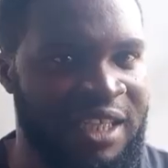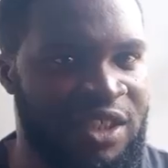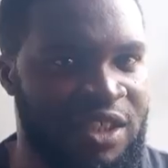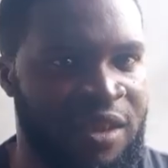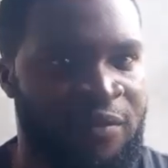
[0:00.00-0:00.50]

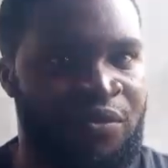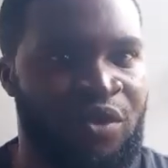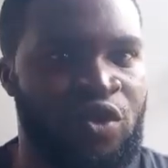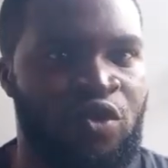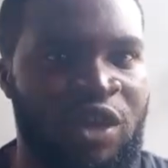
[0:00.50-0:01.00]
it,
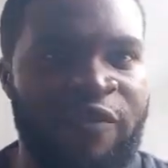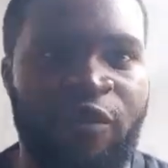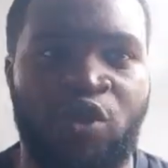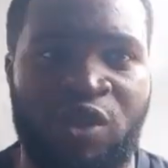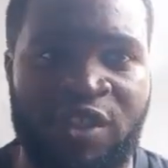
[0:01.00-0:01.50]
you leave
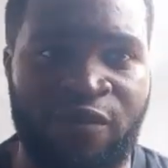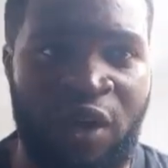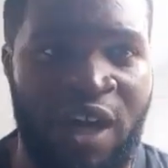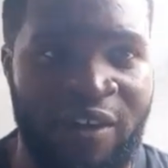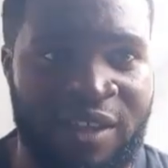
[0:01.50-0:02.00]
for
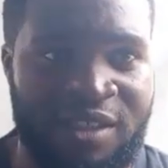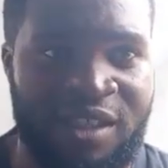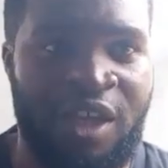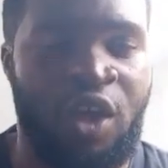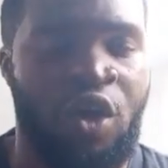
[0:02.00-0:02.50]
24
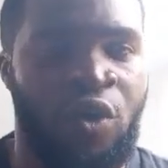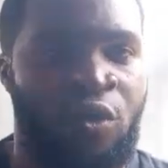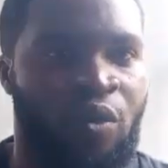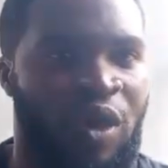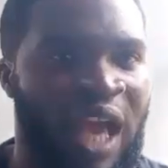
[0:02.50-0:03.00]
hours.
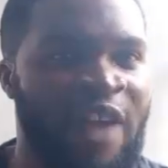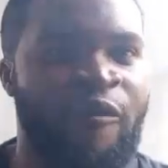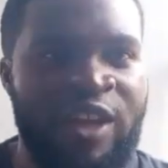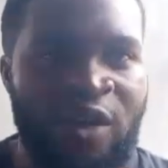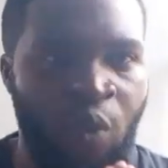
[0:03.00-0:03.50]

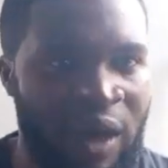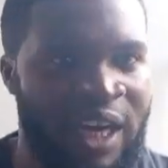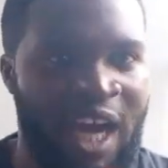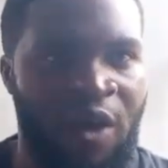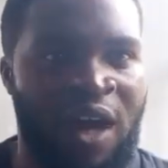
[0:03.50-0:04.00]
Every
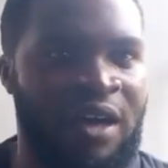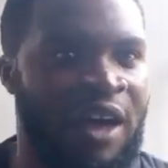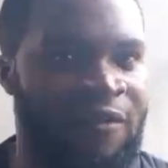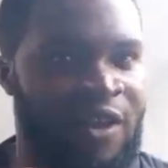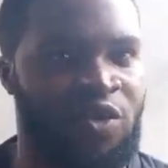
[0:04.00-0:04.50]
1 hour
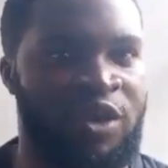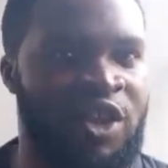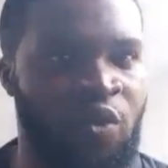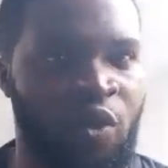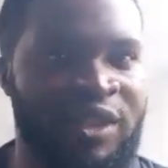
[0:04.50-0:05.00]
after
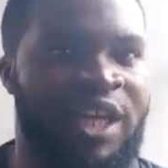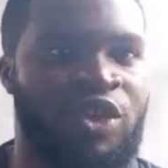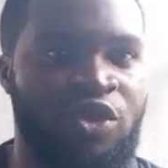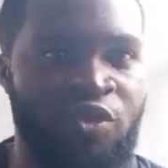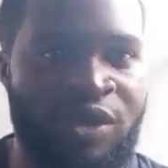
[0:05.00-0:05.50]
soaking in water,
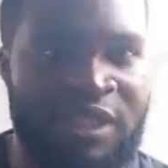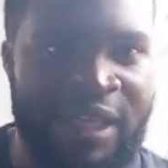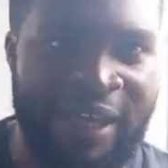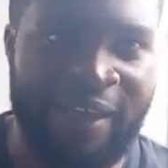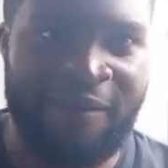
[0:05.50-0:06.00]
you stir.